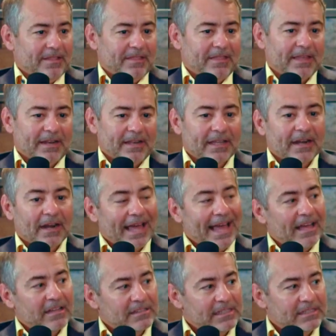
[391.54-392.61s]
that then
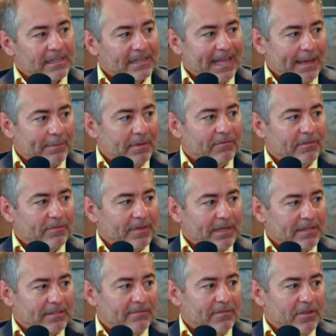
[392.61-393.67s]
allows these adaptive
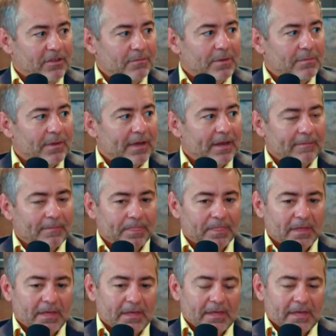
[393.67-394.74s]
effects of the human body.
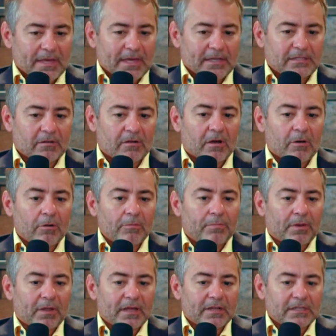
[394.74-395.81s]
Hmm. And so cold
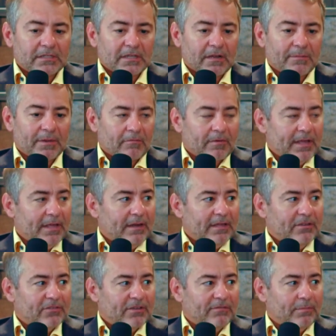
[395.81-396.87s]
plunge is all about
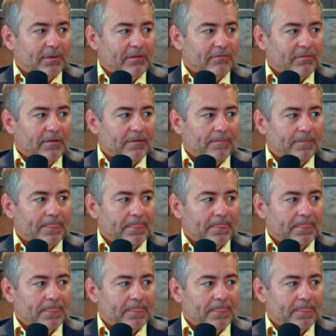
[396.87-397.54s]
regulation of blood flow.